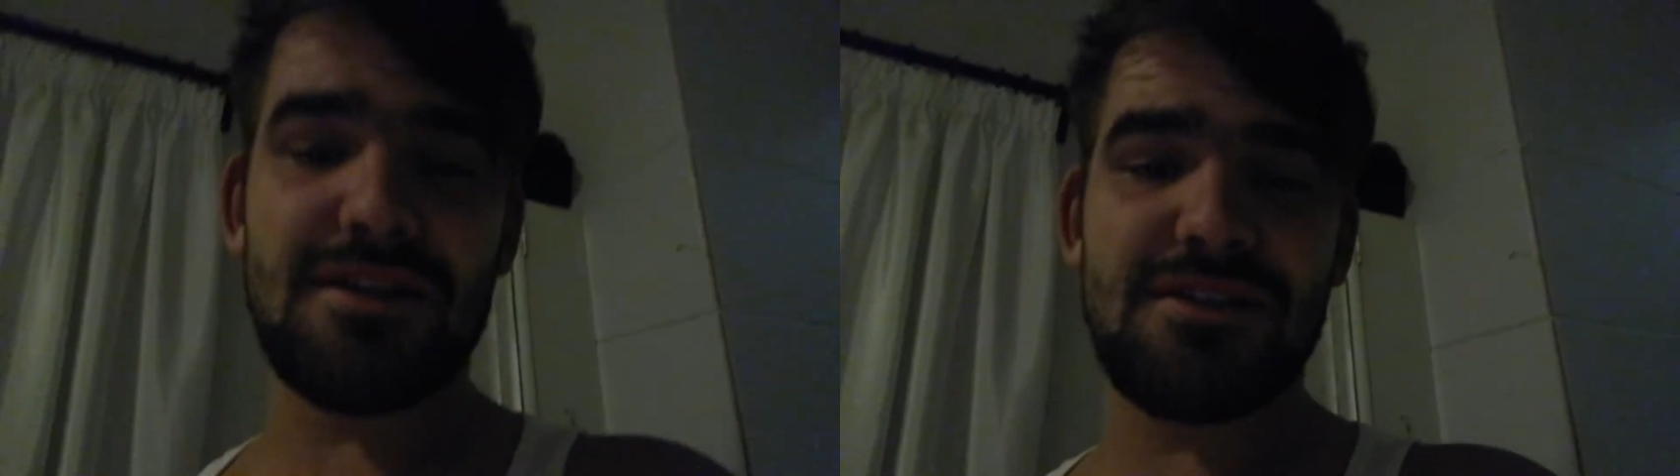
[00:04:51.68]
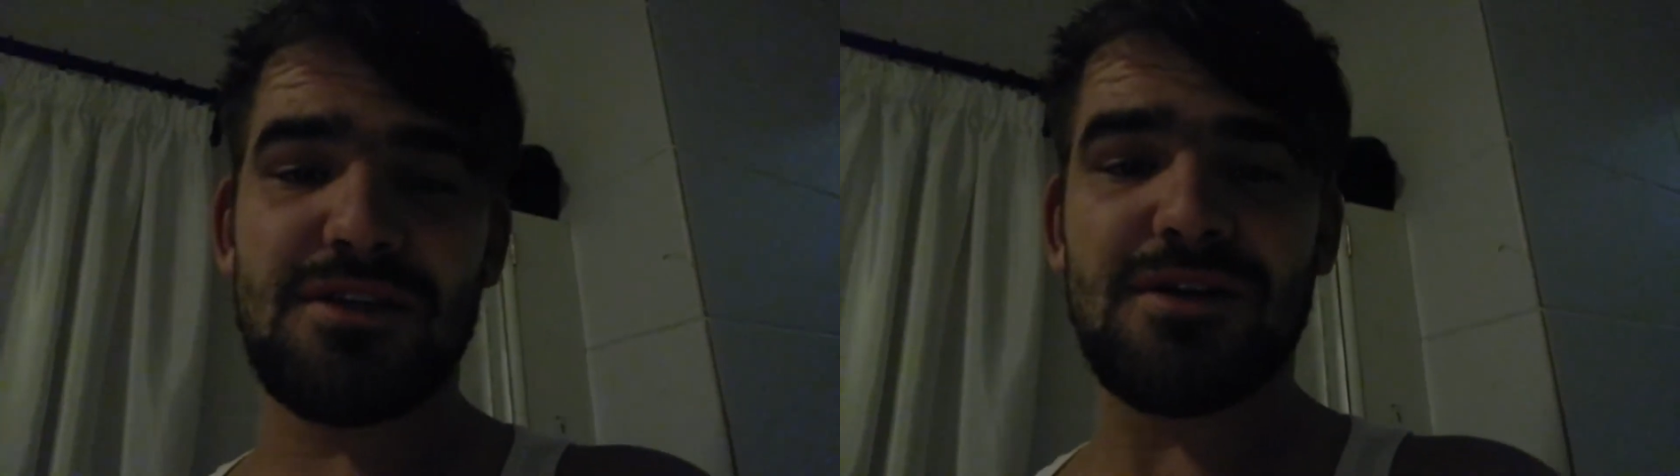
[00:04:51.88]

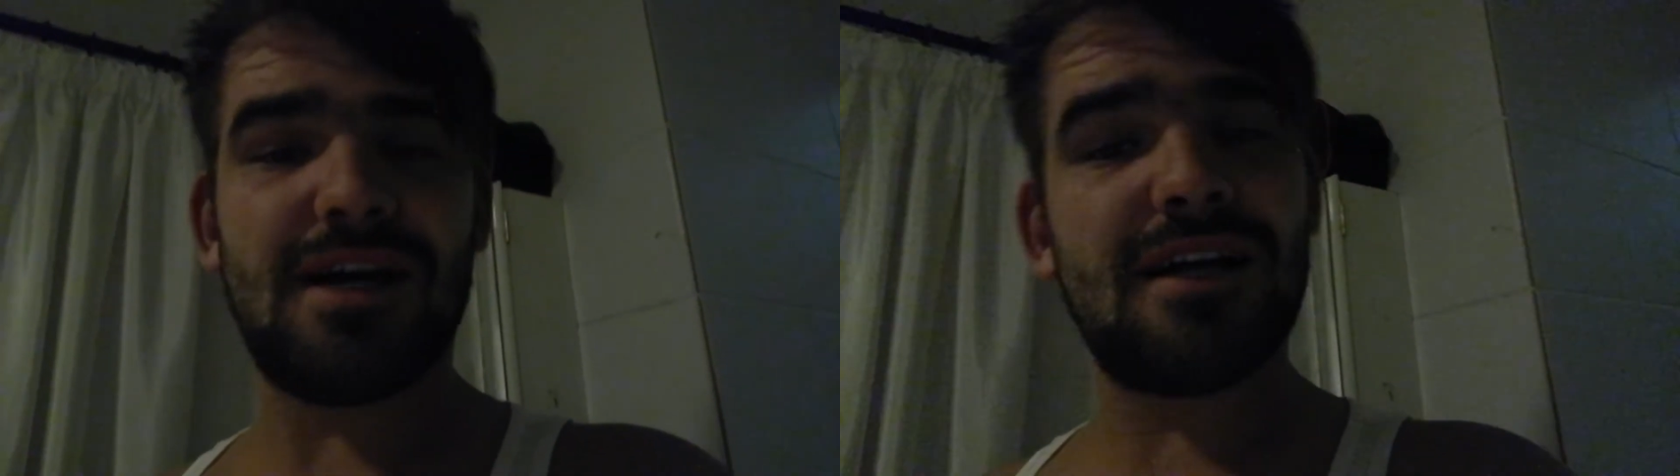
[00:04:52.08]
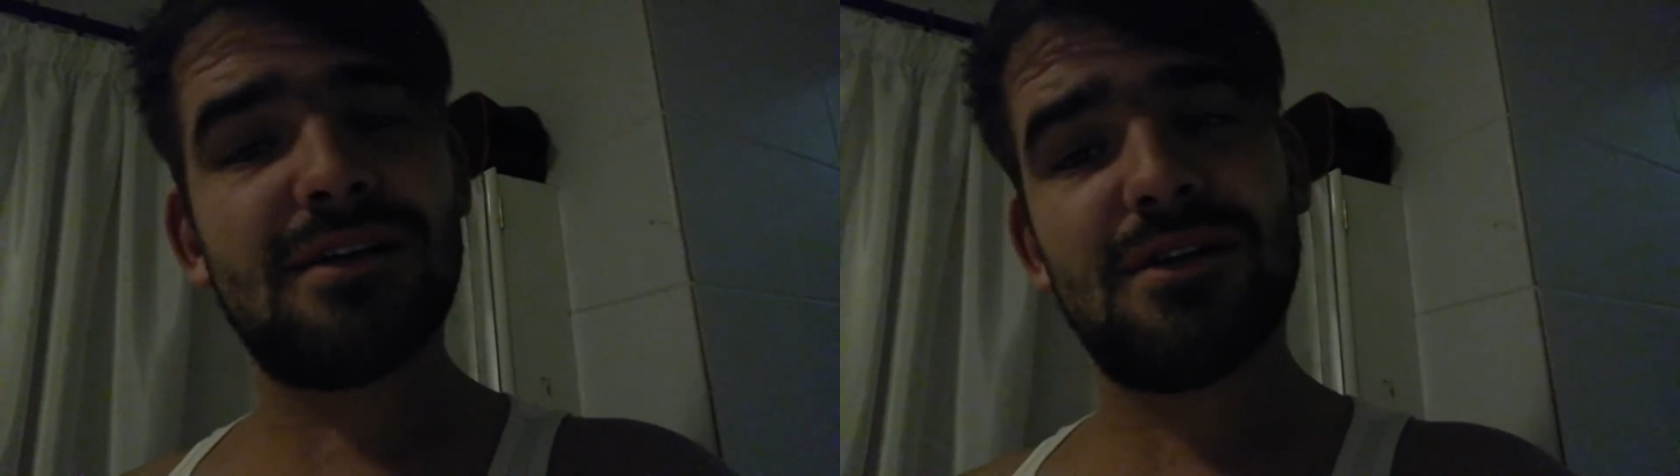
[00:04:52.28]
So
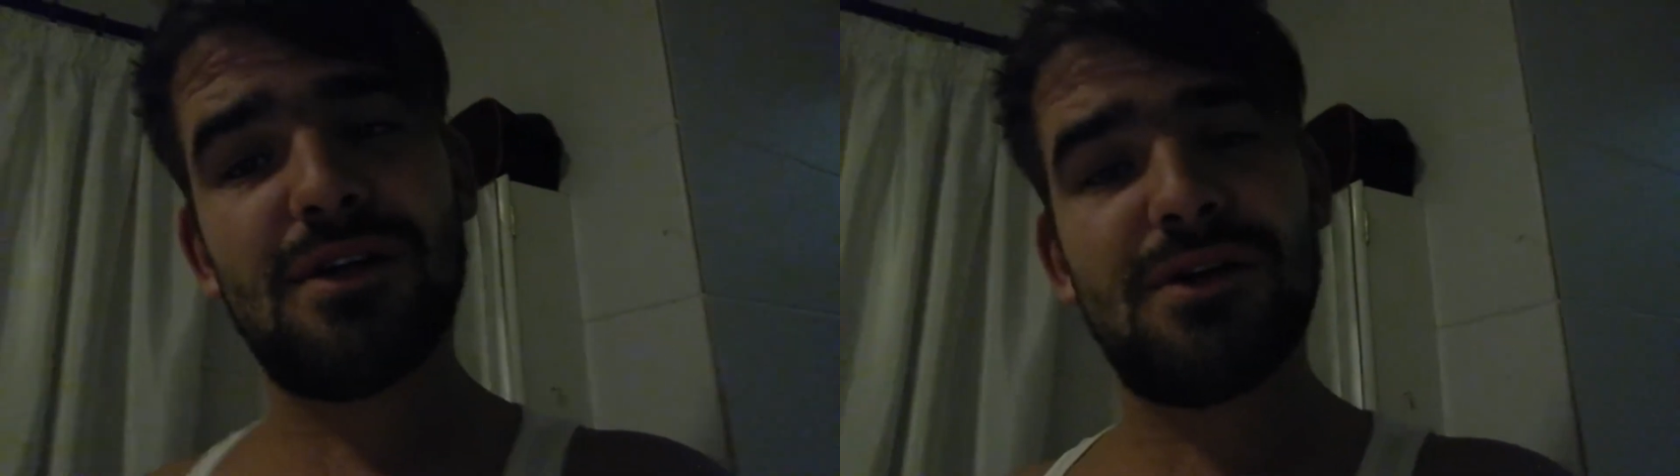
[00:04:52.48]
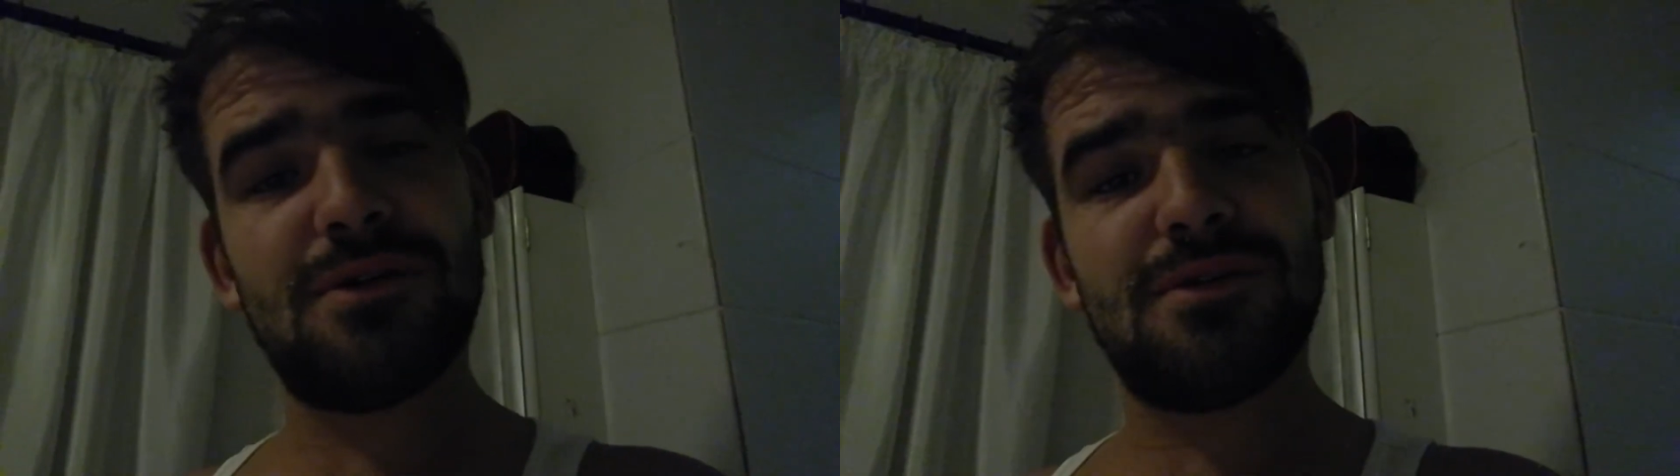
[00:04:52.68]
I don't
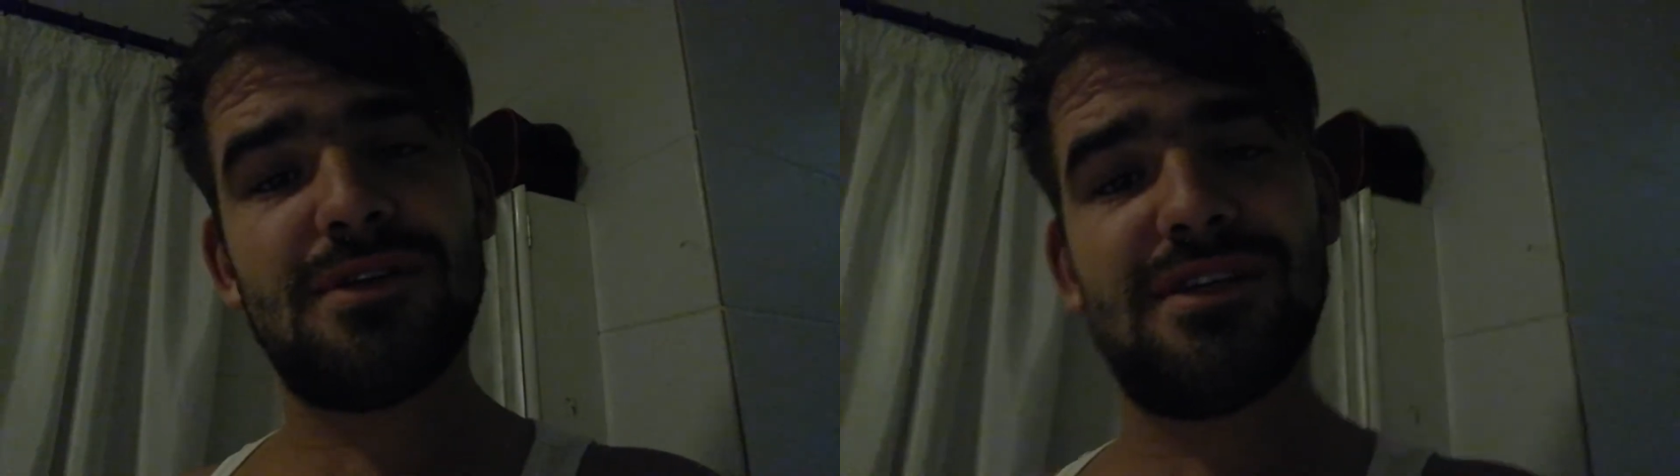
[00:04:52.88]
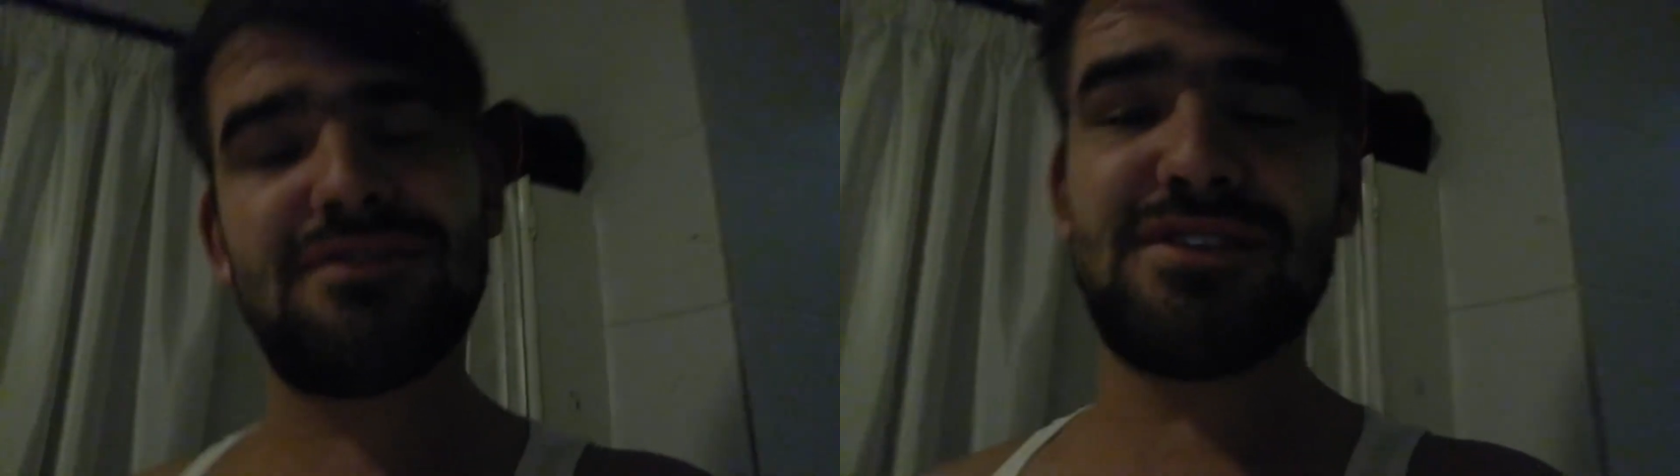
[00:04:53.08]
know
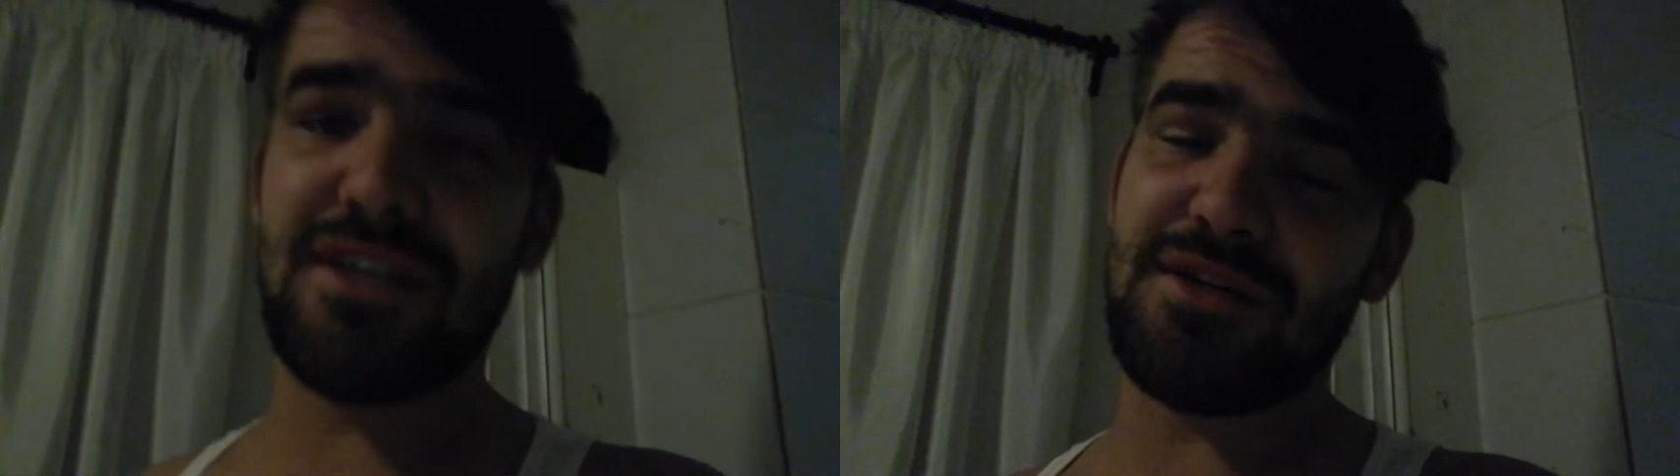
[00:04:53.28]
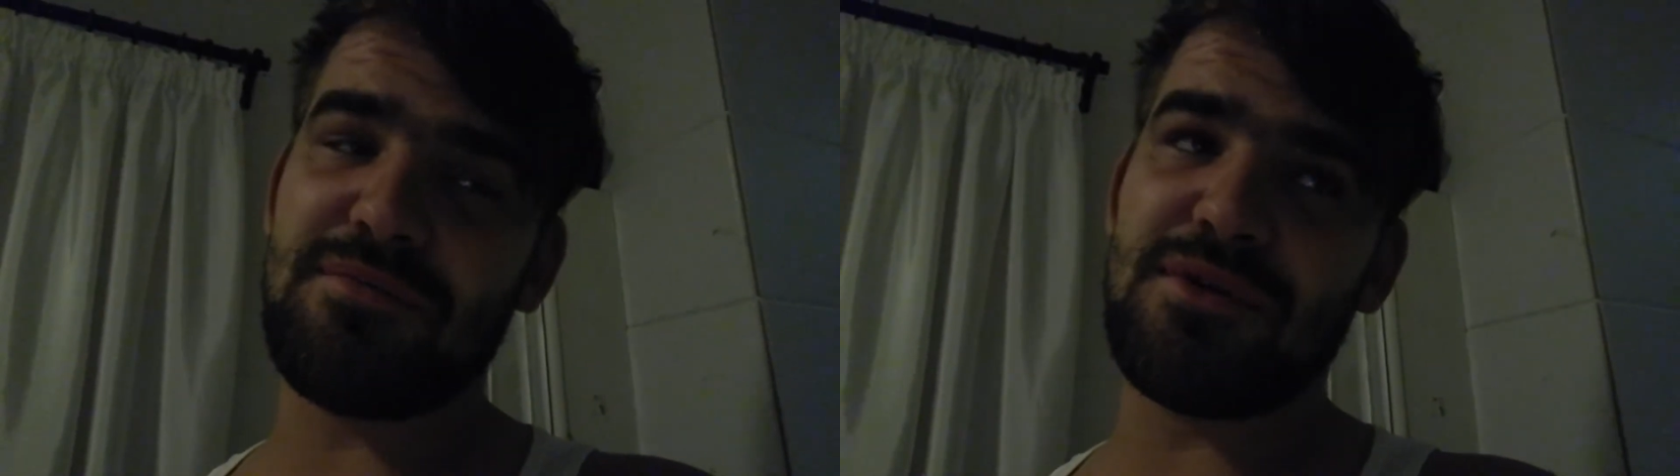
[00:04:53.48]
if he's
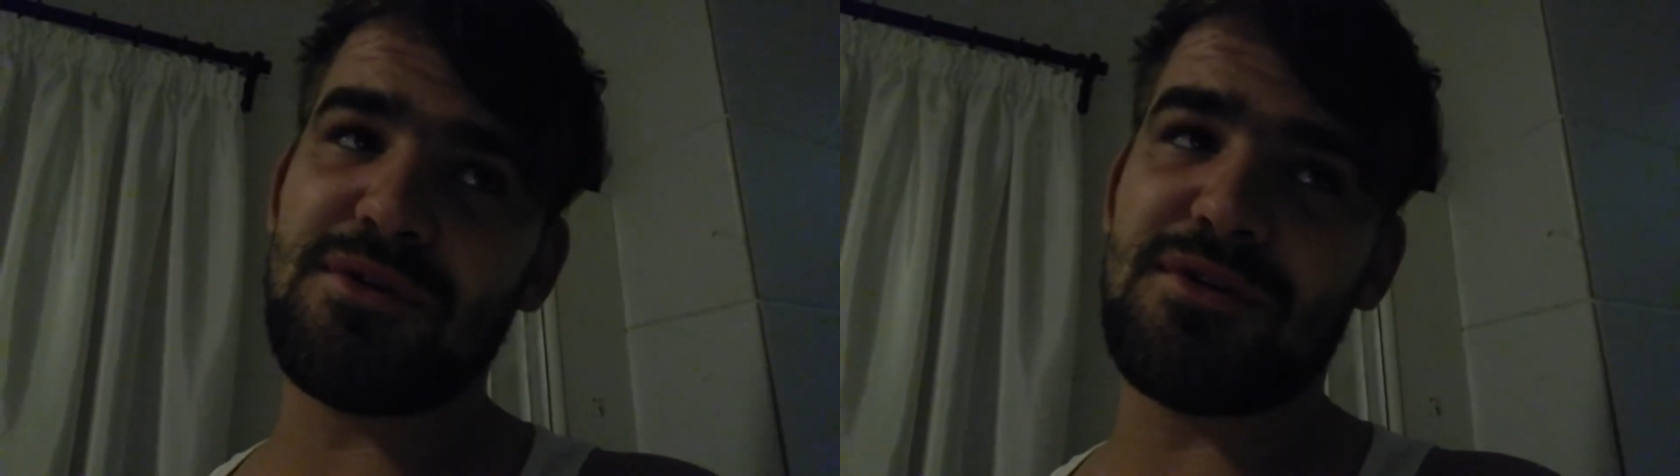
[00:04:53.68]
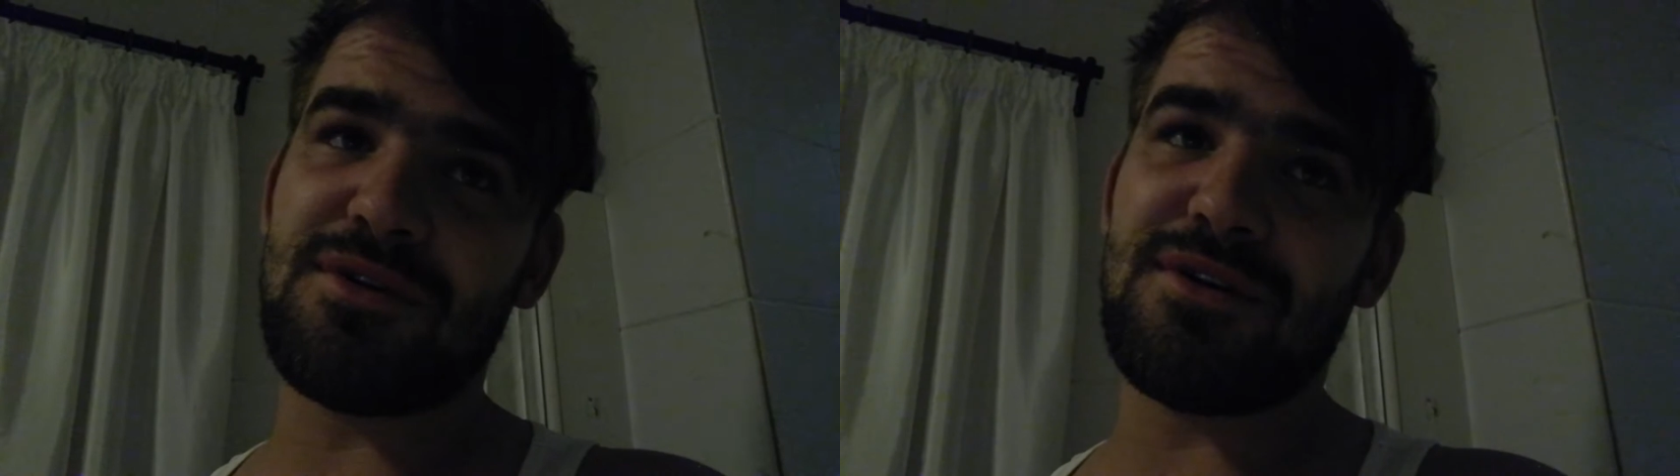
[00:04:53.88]
gonna puke
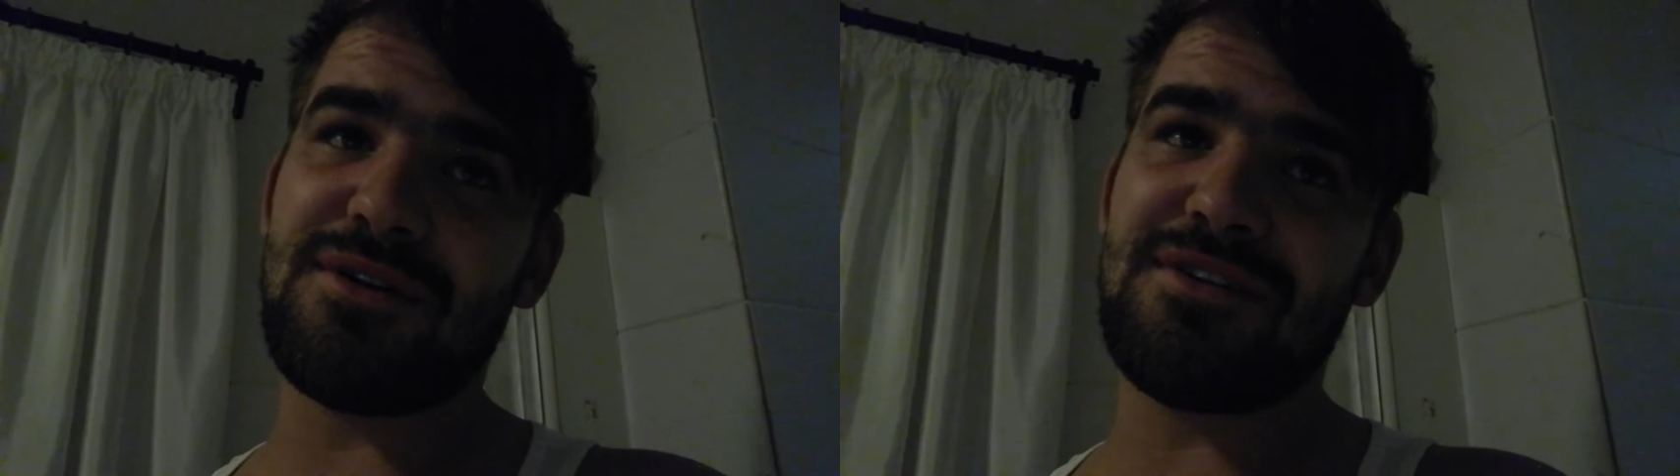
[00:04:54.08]
or not.